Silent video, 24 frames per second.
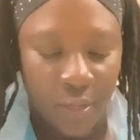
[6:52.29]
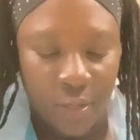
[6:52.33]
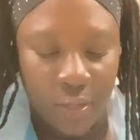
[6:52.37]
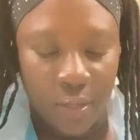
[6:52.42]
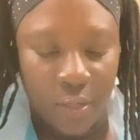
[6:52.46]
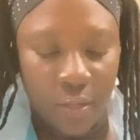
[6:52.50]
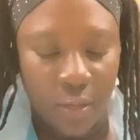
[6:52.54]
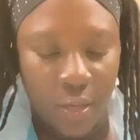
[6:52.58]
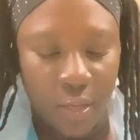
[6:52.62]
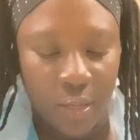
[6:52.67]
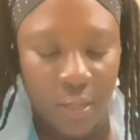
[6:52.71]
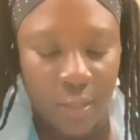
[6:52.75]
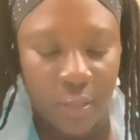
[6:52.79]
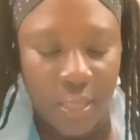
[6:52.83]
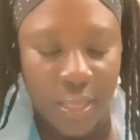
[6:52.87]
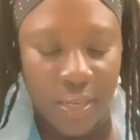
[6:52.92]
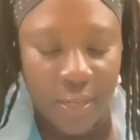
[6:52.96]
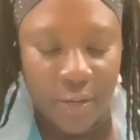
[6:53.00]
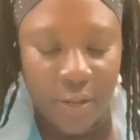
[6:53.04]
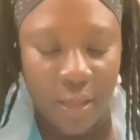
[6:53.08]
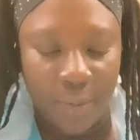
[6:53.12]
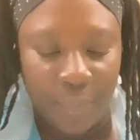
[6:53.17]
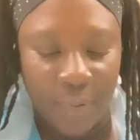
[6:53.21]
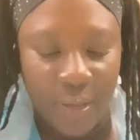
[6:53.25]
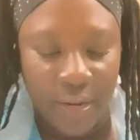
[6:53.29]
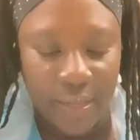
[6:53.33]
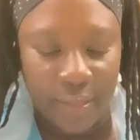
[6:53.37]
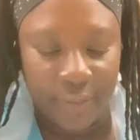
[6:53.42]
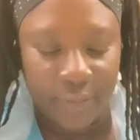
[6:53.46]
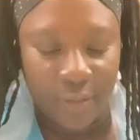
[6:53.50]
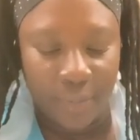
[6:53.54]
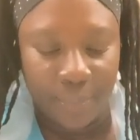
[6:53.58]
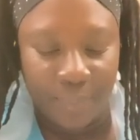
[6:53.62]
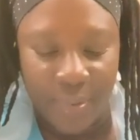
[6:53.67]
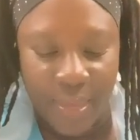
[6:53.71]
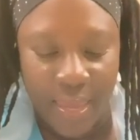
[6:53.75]
You know, clean it up a
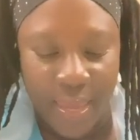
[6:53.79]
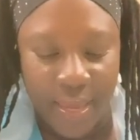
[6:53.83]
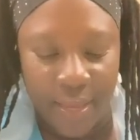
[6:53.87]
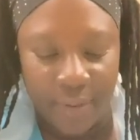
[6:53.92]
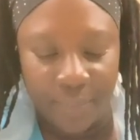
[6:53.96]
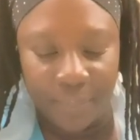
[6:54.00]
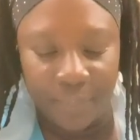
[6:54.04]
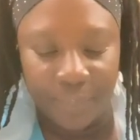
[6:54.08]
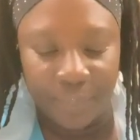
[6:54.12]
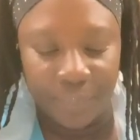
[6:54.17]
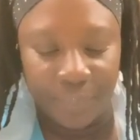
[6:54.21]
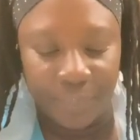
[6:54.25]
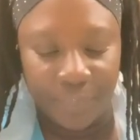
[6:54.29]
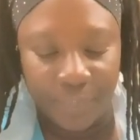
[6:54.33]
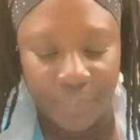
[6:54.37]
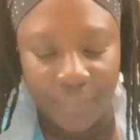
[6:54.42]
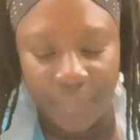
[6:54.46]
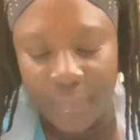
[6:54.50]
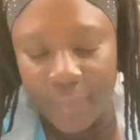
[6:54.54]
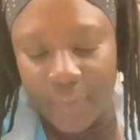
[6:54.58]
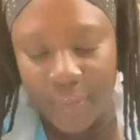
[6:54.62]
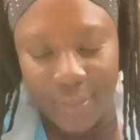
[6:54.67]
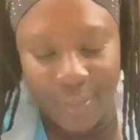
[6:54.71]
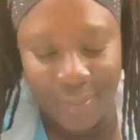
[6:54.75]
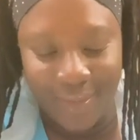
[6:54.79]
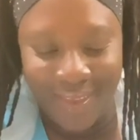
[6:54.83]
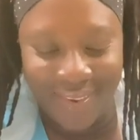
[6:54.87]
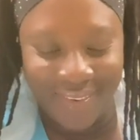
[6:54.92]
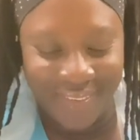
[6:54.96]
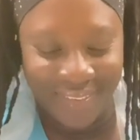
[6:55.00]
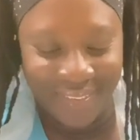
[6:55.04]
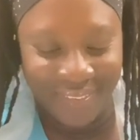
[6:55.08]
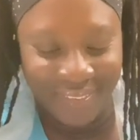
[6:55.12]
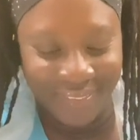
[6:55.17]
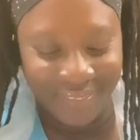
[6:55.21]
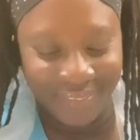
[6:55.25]
little bit, you
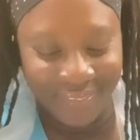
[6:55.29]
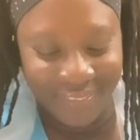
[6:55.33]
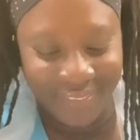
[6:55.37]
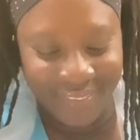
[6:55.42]
know.